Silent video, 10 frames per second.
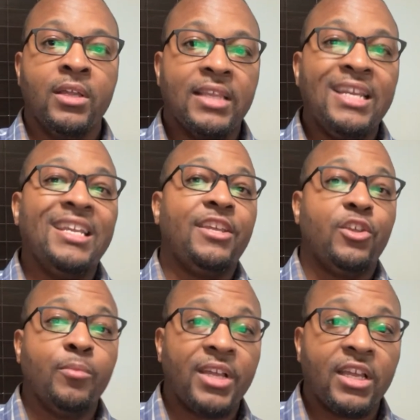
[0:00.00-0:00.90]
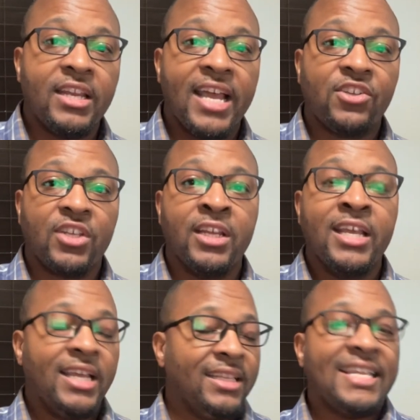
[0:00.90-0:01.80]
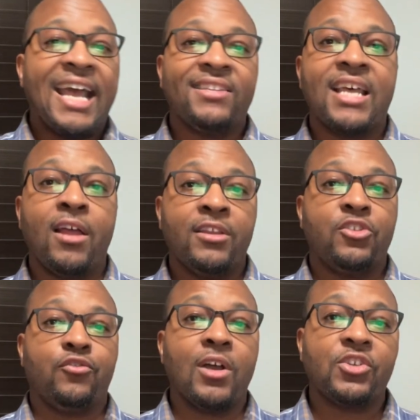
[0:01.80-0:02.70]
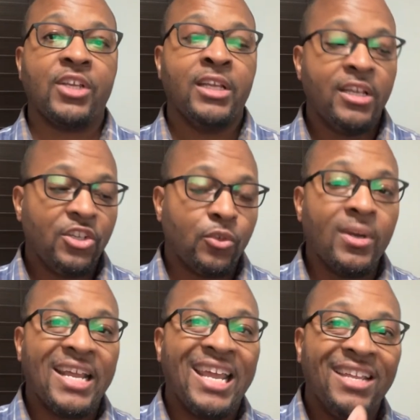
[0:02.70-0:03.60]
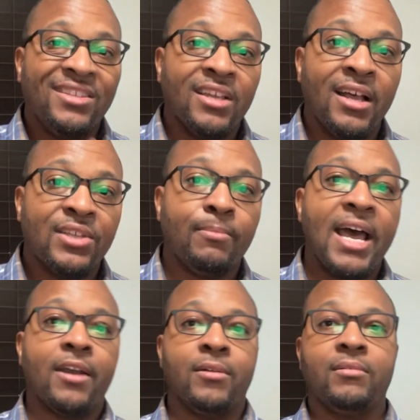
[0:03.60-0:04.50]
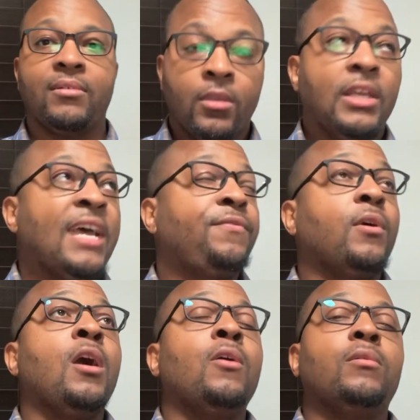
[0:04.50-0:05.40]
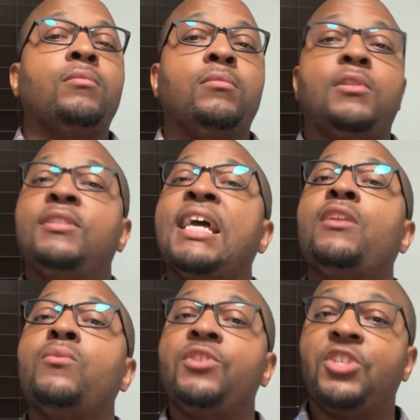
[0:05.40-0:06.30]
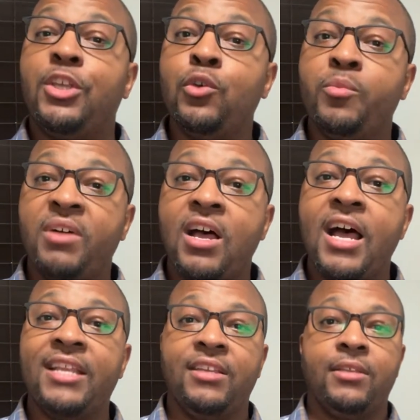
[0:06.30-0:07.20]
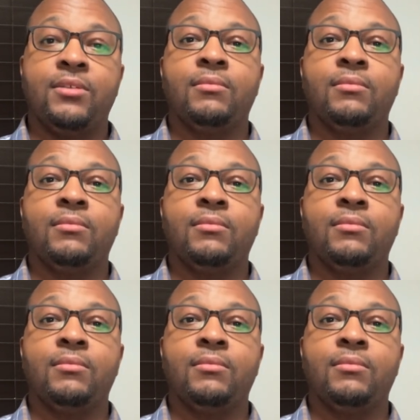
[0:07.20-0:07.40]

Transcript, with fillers: They needed human connection and tactile instruction, showing that it does matter. And after all, the data was skewed behind it.